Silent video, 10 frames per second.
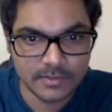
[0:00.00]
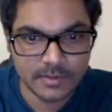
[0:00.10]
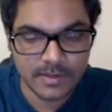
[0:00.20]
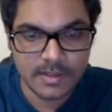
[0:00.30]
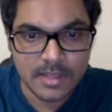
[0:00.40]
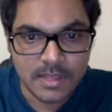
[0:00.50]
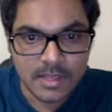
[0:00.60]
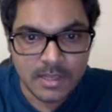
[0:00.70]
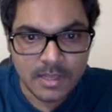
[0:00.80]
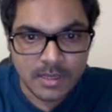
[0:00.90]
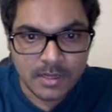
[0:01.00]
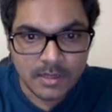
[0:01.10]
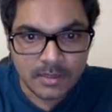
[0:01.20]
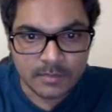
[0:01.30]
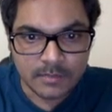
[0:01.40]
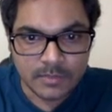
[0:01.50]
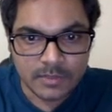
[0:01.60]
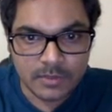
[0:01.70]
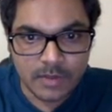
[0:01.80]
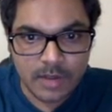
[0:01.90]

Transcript: Okay, so